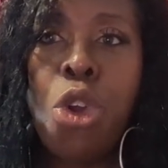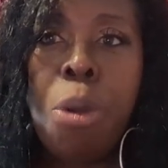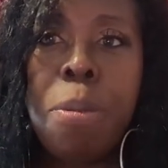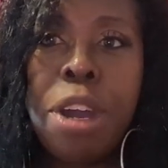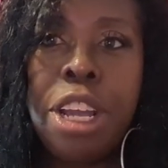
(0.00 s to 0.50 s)

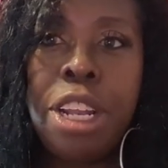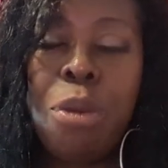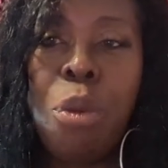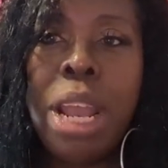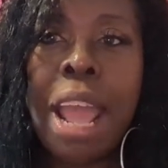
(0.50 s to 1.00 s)

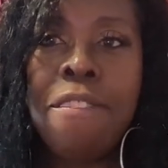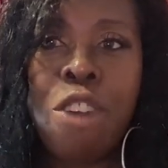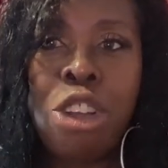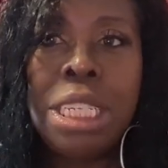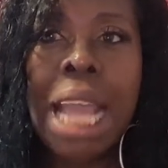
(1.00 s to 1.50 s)
Ubud when I
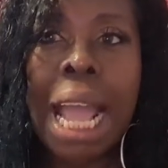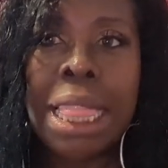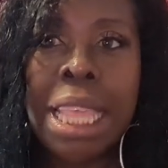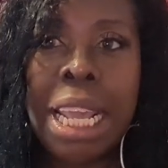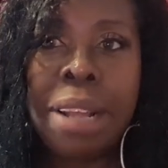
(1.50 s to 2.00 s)
first
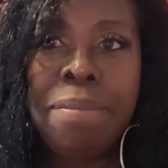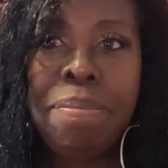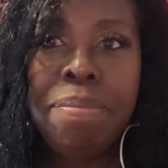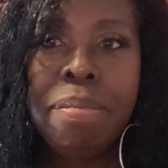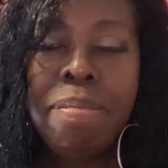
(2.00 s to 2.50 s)
got there,
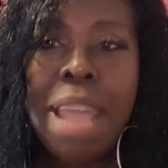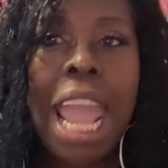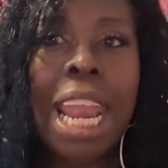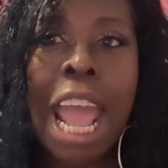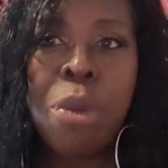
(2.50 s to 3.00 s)

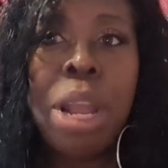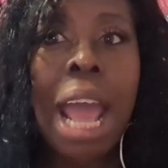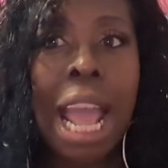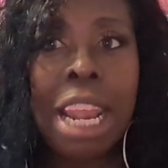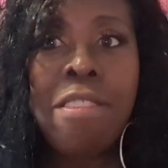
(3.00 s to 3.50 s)
and I
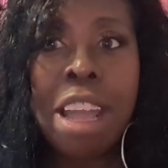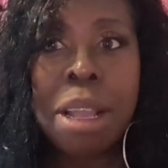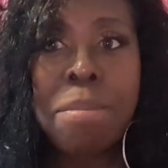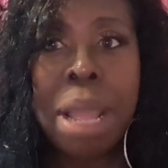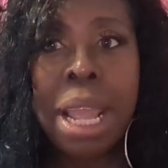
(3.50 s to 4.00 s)
would highly
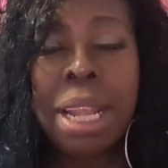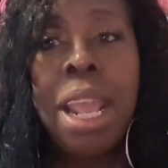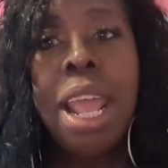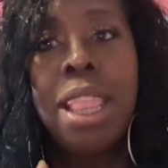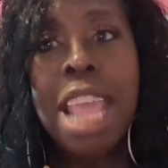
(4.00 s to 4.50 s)

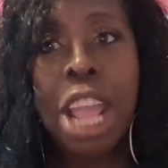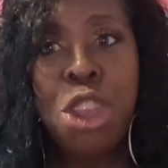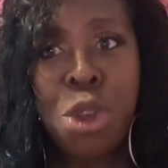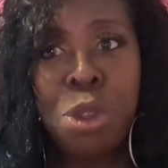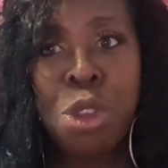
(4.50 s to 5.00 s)
recommend
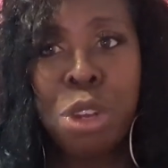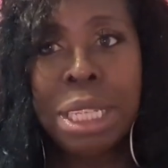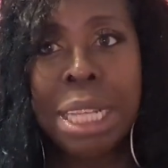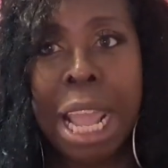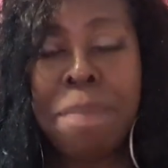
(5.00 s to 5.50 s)
that you do
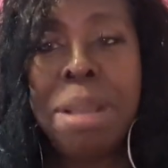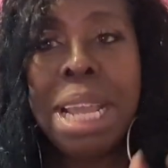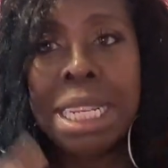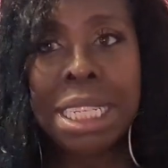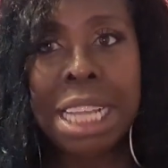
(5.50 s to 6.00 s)
the same
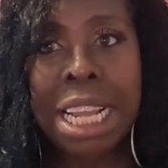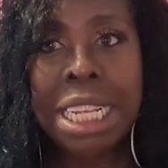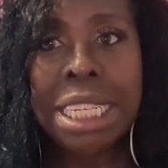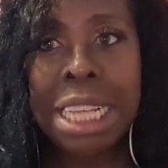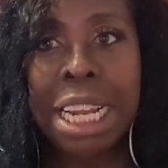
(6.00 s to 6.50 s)
because it's
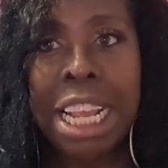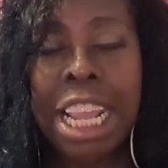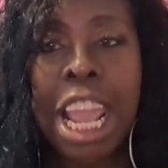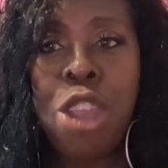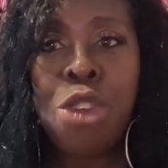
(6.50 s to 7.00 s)
in the
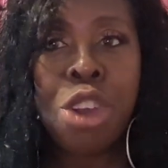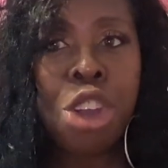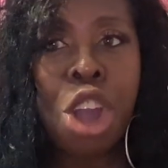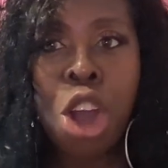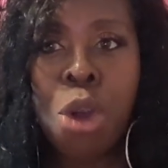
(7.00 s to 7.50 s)
city and you
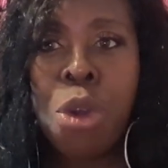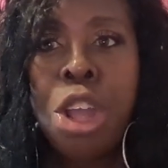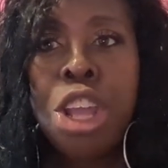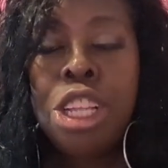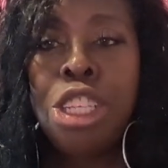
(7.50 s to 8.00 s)
could go
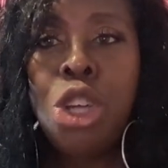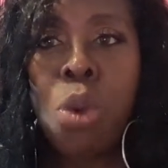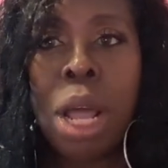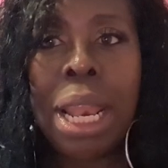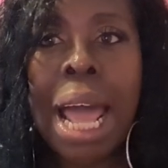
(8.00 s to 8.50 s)

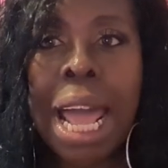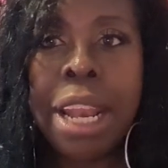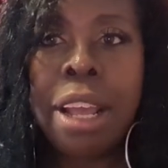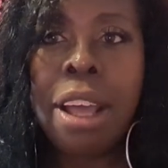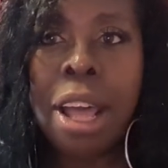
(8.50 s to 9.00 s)
to a
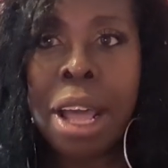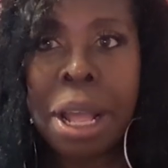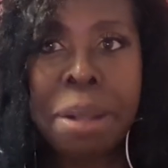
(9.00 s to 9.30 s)
lot of